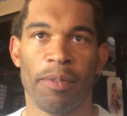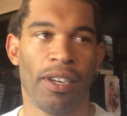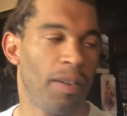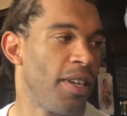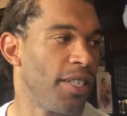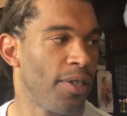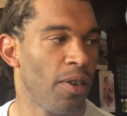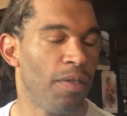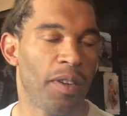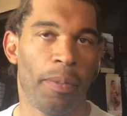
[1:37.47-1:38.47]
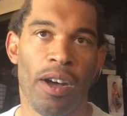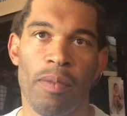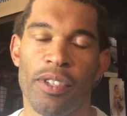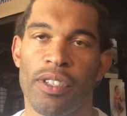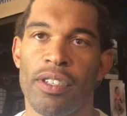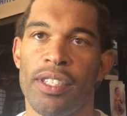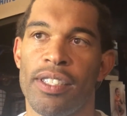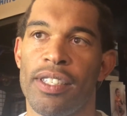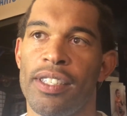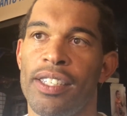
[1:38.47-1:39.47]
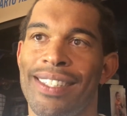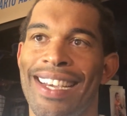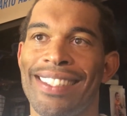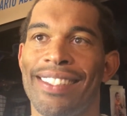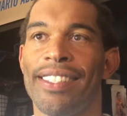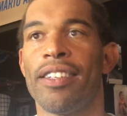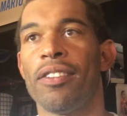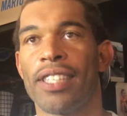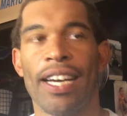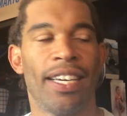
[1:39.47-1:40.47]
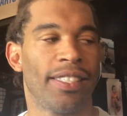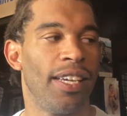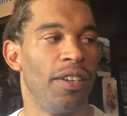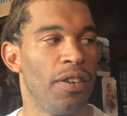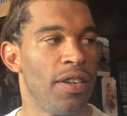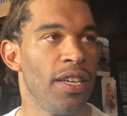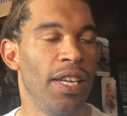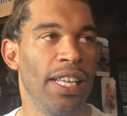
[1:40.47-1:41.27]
Talking about the turnover department, so it, it, it's nice to see those guys get going.